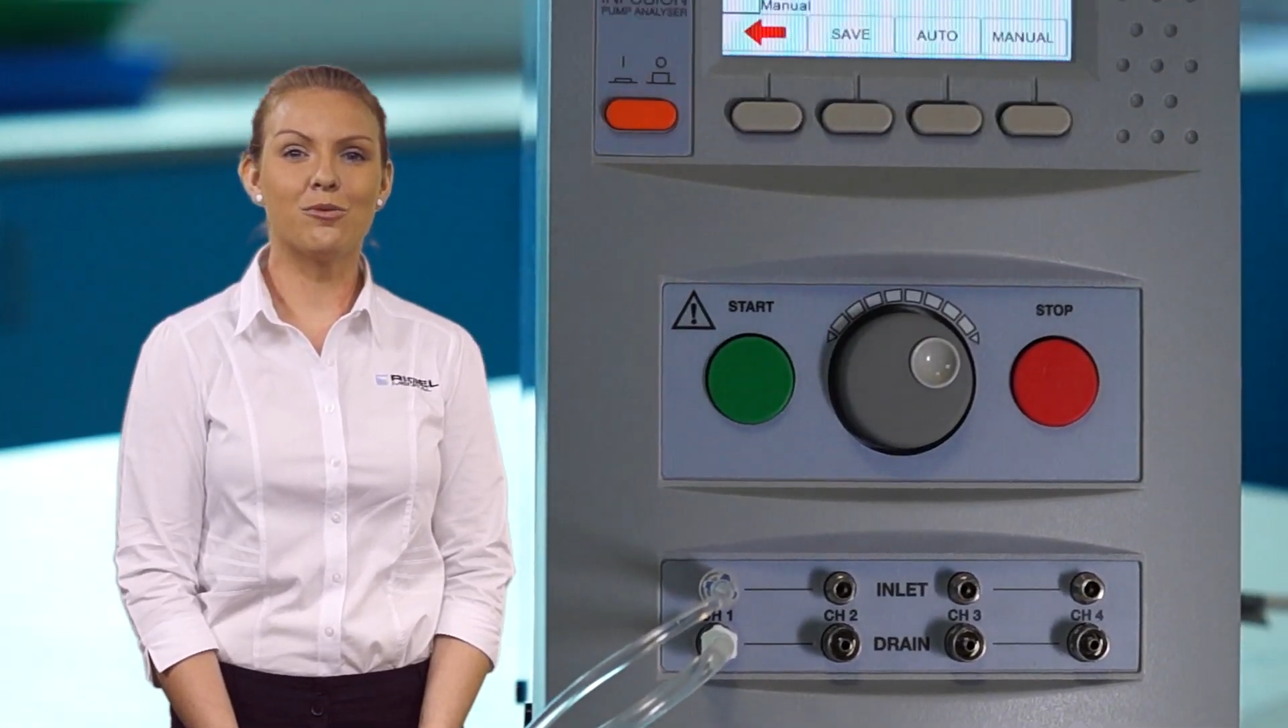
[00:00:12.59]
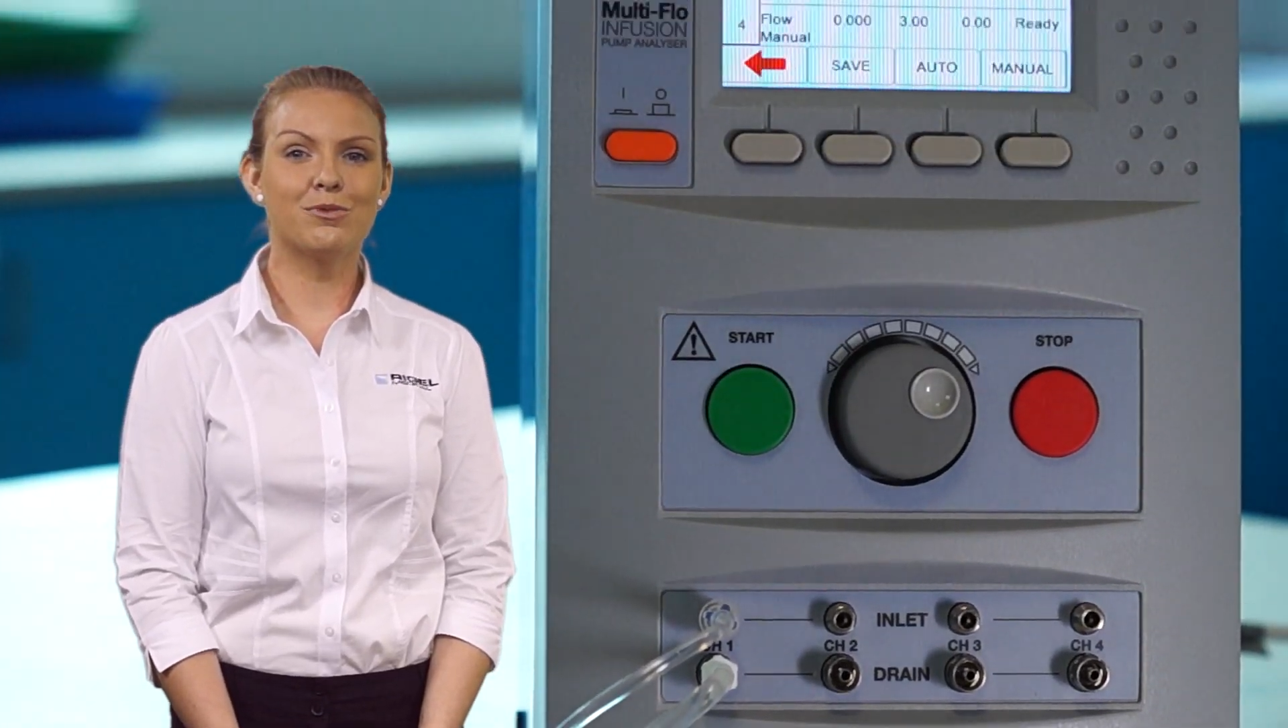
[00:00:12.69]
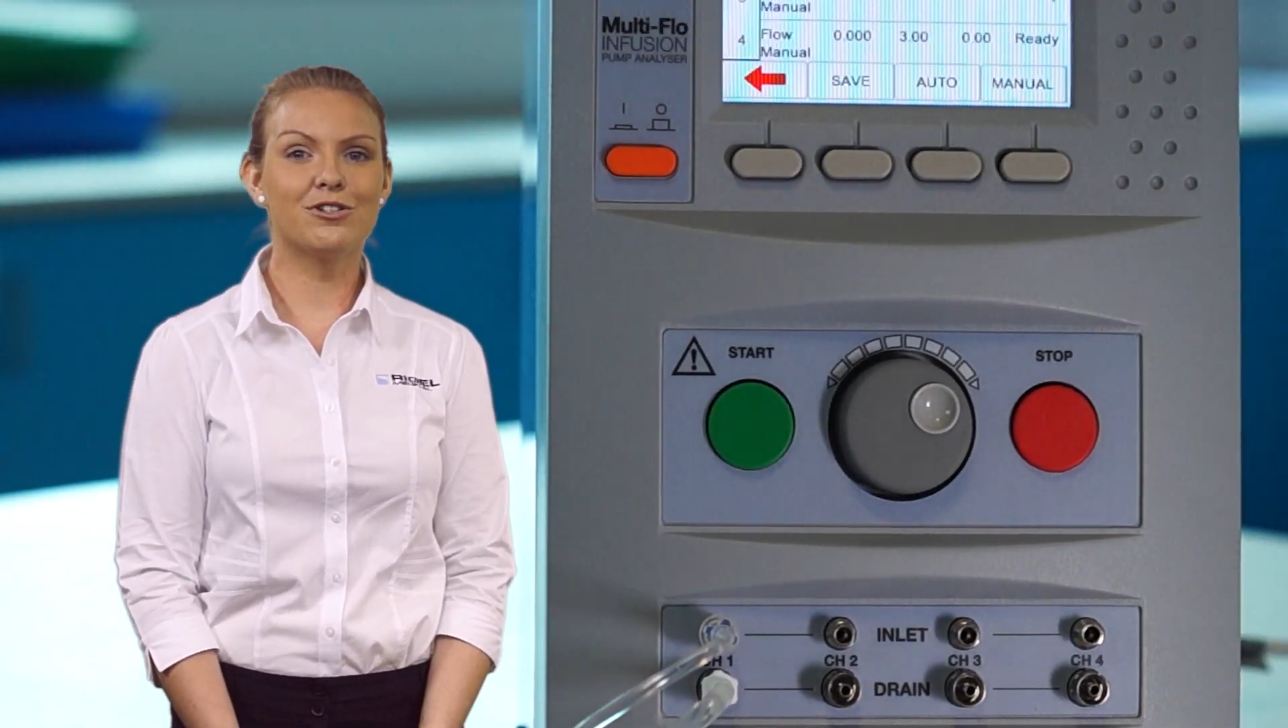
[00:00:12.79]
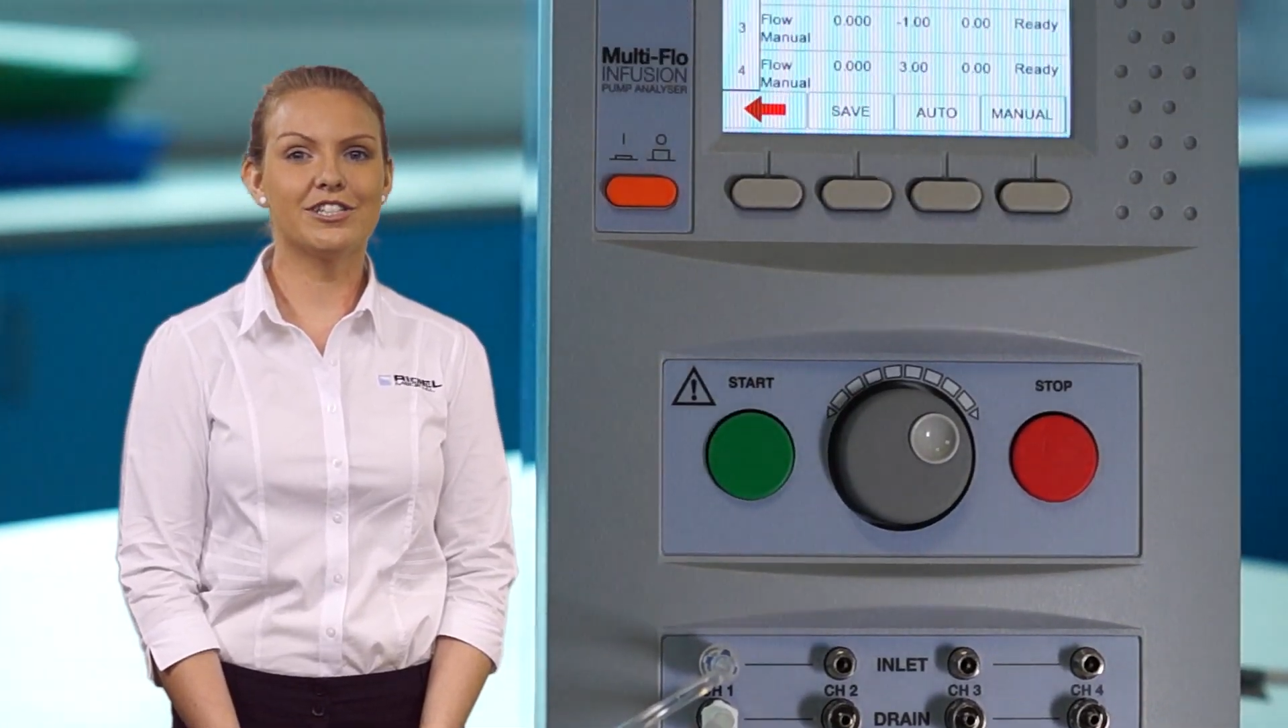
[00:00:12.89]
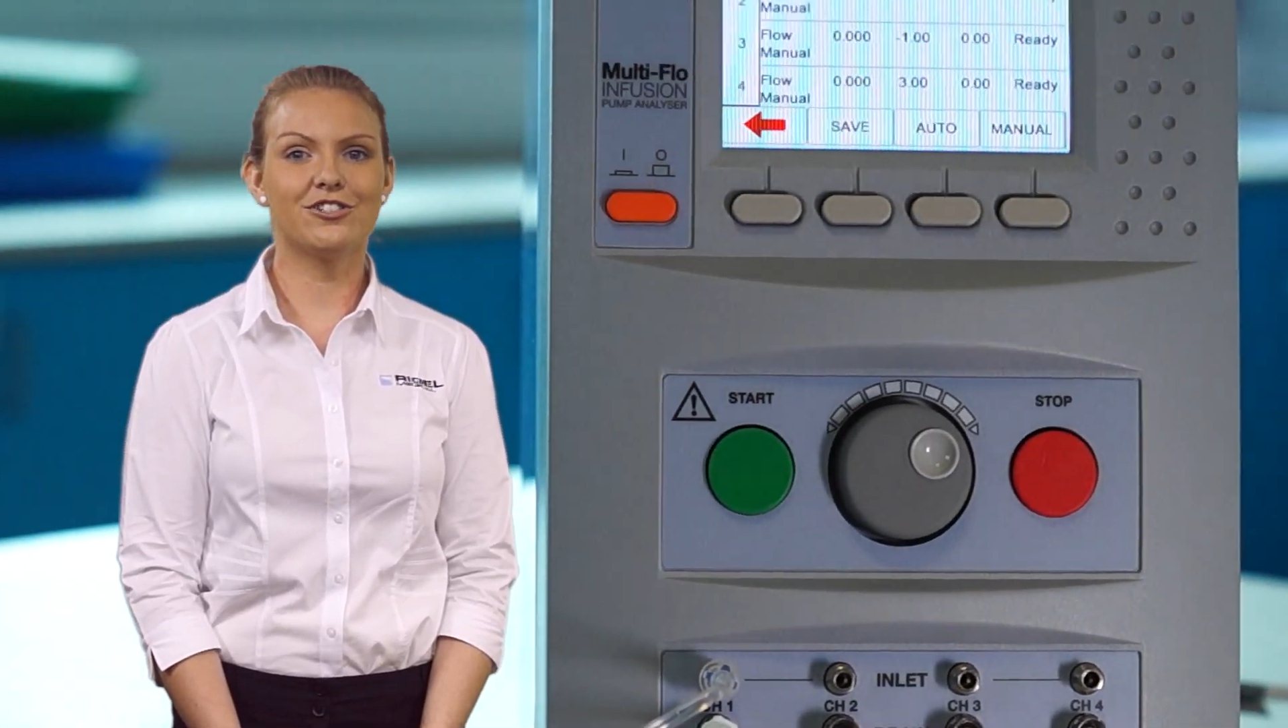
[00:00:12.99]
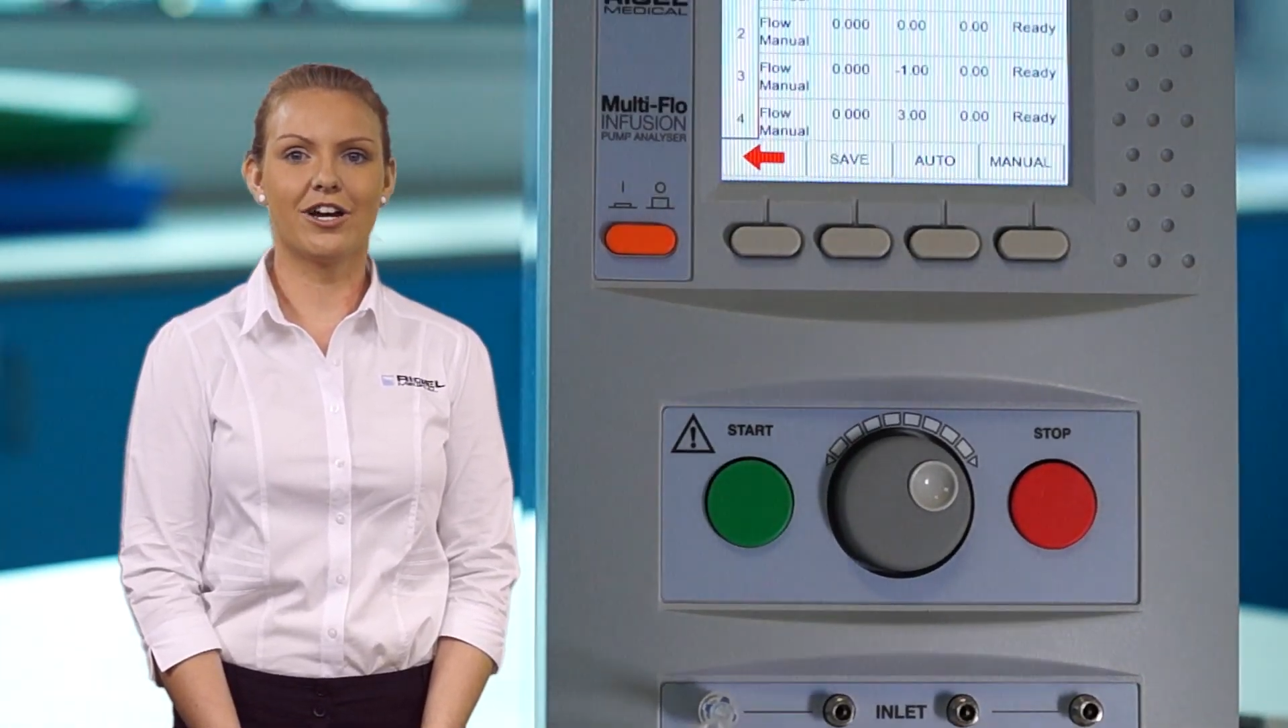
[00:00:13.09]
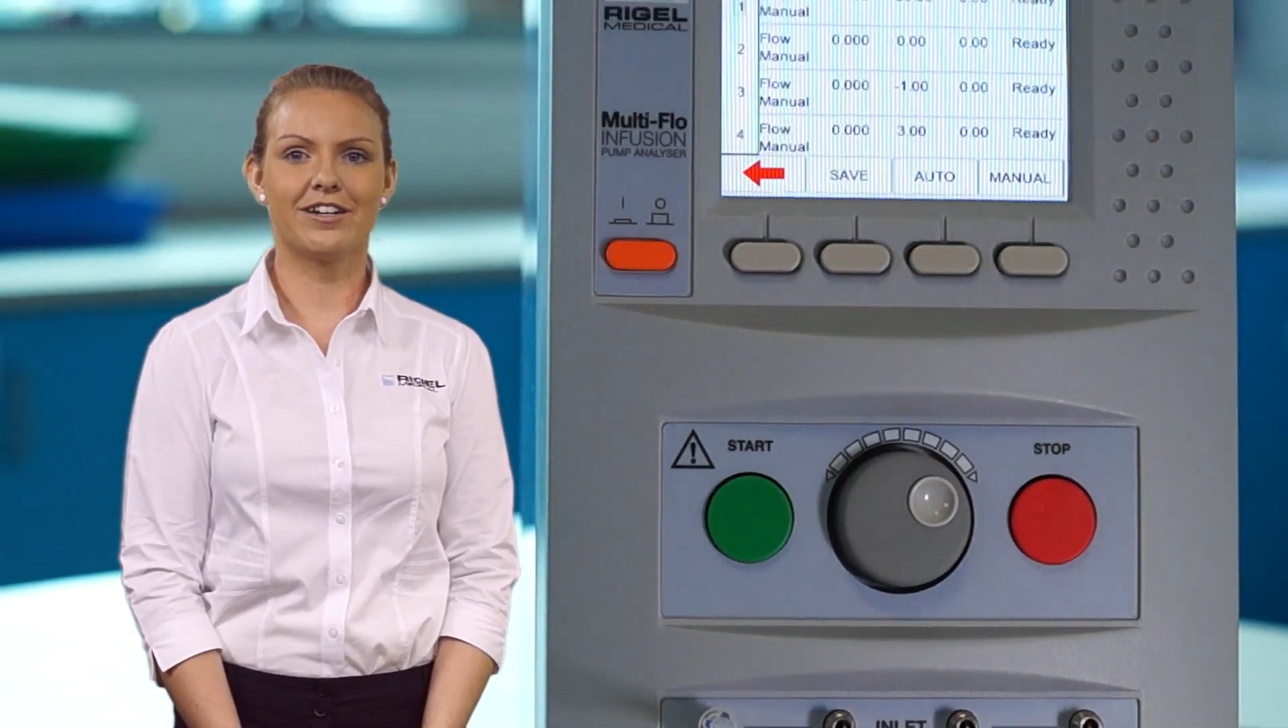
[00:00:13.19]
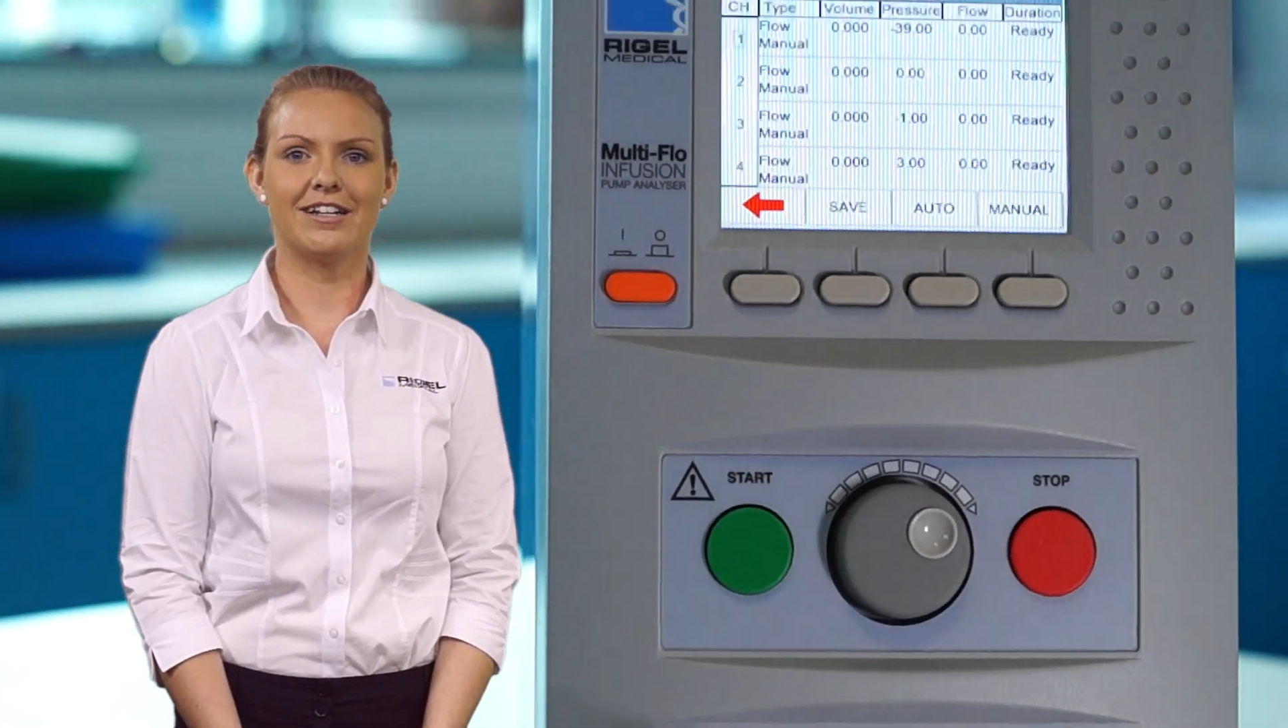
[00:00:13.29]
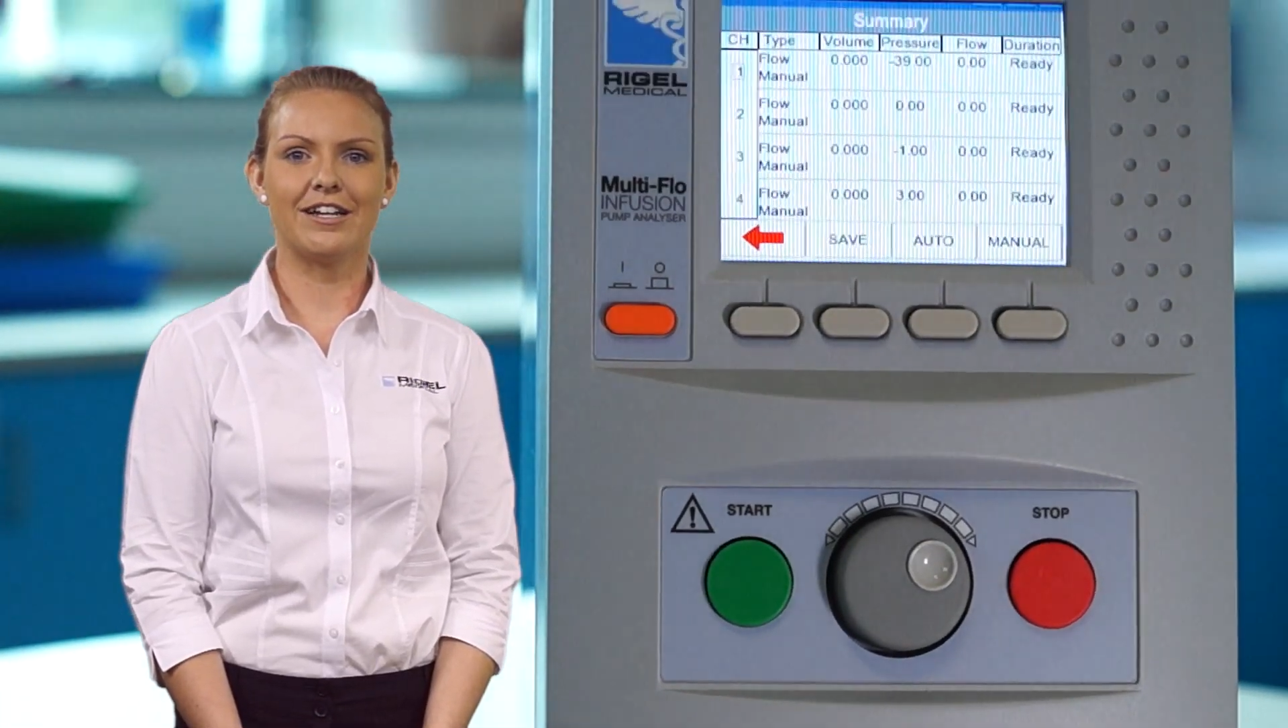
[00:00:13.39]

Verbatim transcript: multi-channel